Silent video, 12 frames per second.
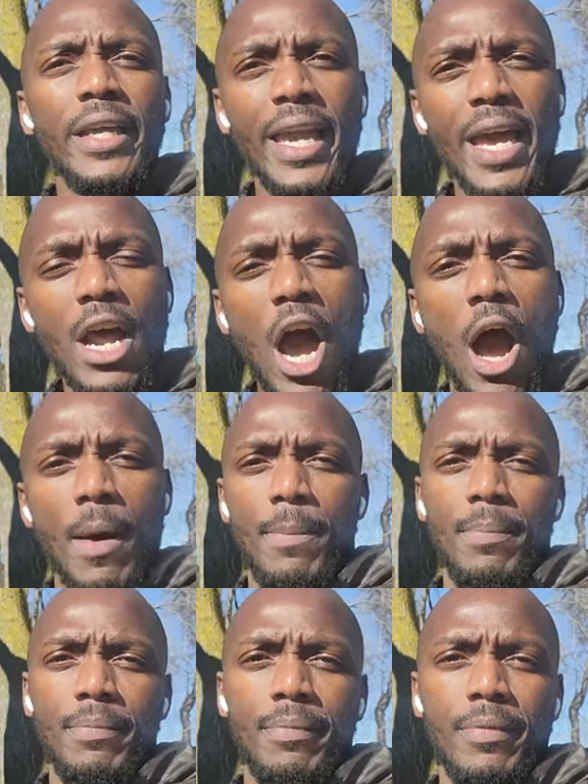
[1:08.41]
Get up
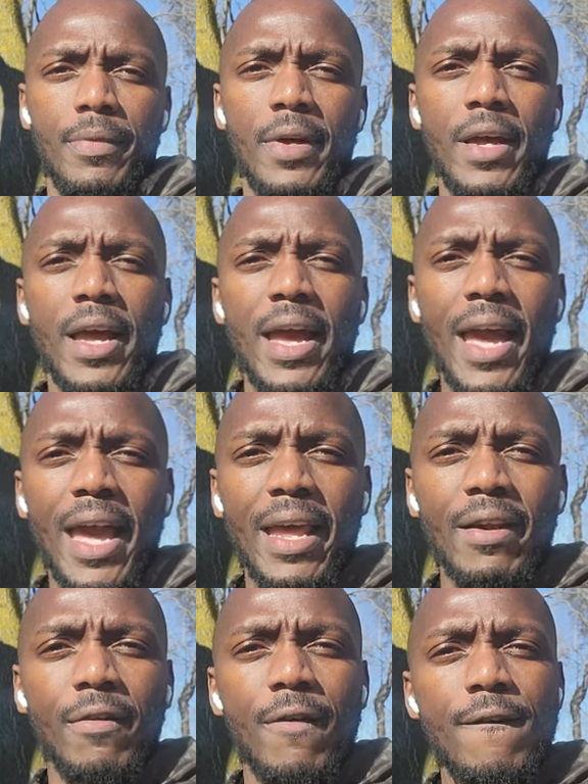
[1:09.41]

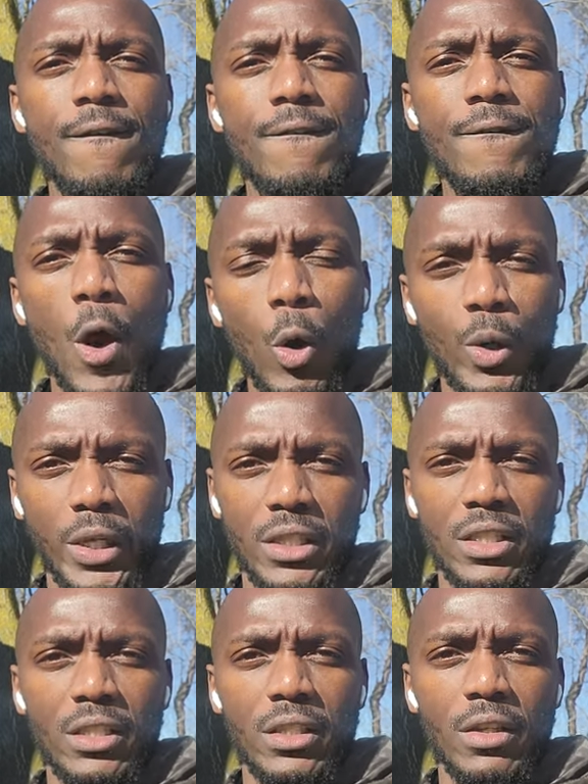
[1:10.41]
and
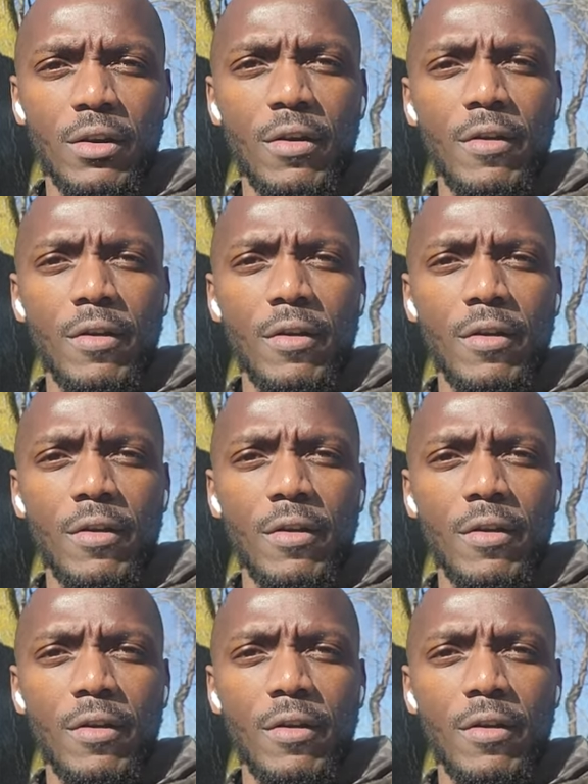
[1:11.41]
focus.